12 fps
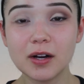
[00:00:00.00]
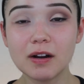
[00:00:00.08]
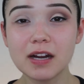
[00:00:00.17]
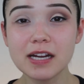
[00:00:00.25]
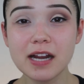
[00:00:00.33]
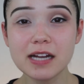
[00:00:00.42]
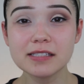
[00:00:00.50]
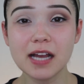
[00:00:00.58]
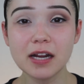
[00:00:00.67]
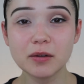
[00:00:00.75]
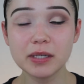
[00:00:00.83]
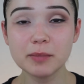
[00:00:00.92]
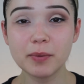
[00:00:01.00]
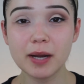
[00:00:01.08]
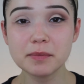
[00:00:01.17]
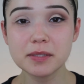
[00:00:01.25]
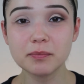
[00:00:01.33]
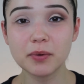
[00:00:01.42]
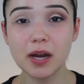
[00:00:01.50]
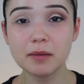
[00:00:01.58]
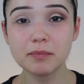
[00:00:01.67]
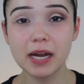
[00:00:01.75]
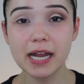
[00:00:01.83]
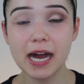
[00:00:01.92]
Alright guys, I already prepped and
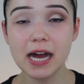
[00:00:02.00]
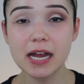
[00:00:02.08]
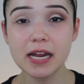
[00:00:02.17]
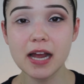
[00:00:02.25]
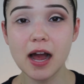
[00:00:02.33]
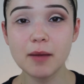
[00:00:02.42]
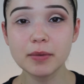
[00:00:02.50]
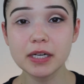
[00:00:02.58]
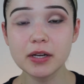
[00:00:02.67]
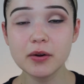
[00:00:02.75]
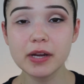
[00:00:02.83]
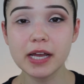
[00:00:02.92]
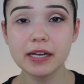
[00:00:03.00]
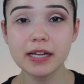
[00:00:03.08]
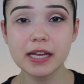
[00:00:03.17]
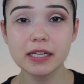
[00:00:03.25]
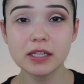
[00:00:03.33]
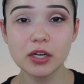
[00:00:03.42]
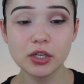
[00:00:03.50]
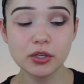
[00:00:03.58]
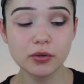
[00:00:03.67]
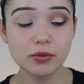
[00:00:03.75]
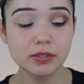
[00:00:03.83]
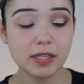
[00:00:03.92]
primed my eye. I'm going to go ahead and
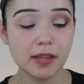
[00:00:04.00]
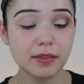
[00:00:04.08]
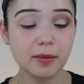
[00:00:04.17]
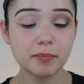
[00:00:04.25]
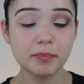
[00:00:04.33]
use the